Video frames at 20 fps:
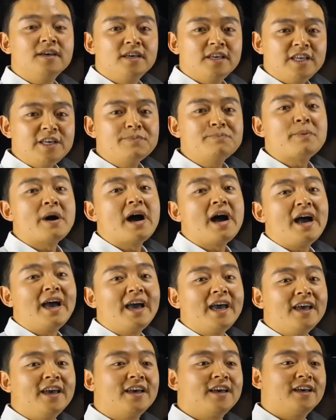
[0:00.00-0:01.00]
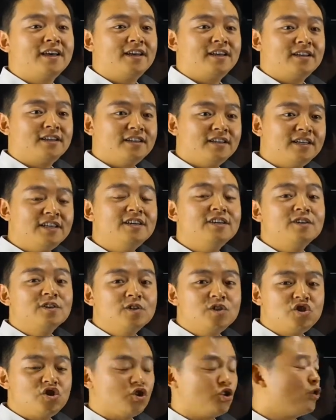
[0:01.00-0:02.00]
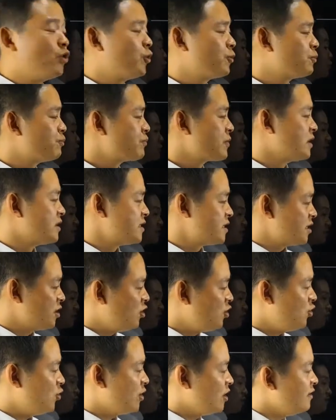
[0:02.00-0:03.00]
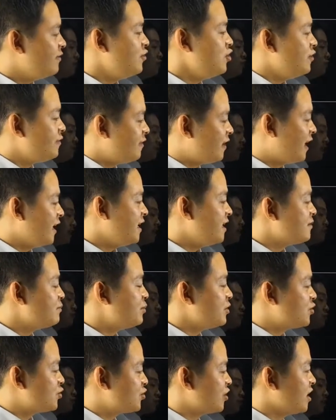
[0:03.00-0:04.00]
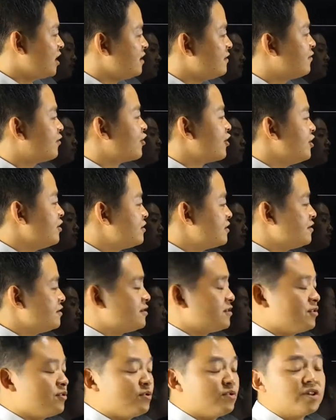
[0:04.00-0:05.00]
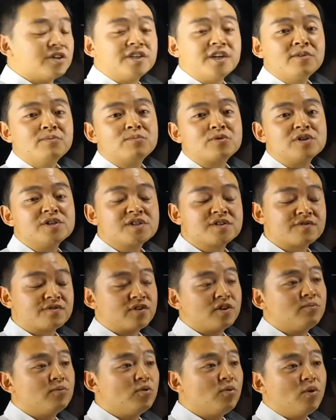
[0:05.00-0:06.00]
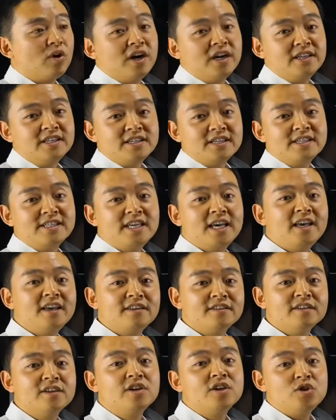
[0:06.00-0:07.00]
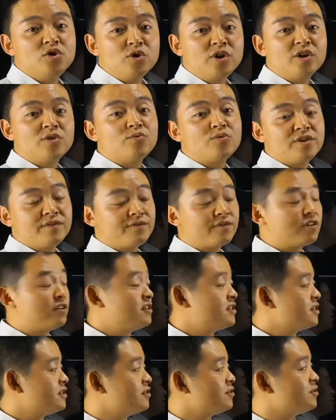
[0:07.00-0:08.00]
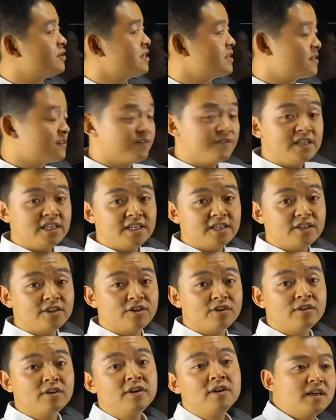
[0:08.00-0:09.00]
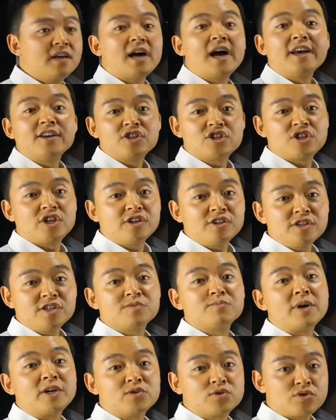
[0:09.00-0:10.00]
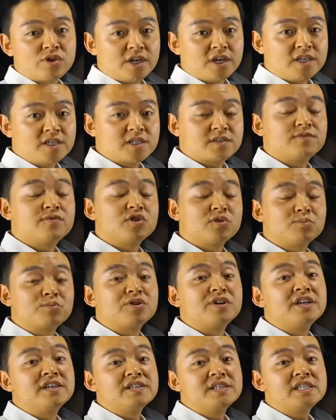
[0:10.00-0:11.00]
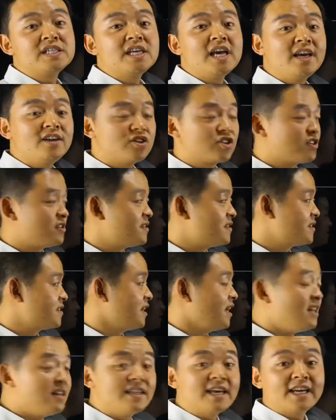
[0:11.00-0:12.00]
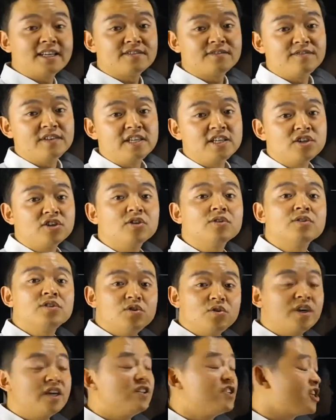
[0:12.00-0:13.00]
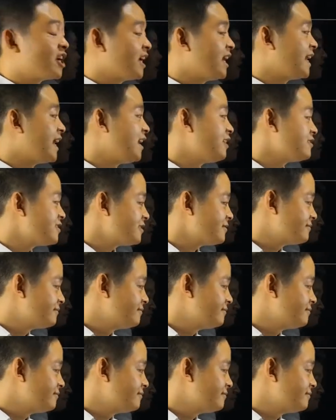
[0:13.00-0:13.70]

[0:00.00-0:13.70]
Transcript: 109. So if you find it a bit tricky for you to do the numbers from 1 to 10, you can refer to this video. I shared my tricks for the pronunciations in that video. You can check it out.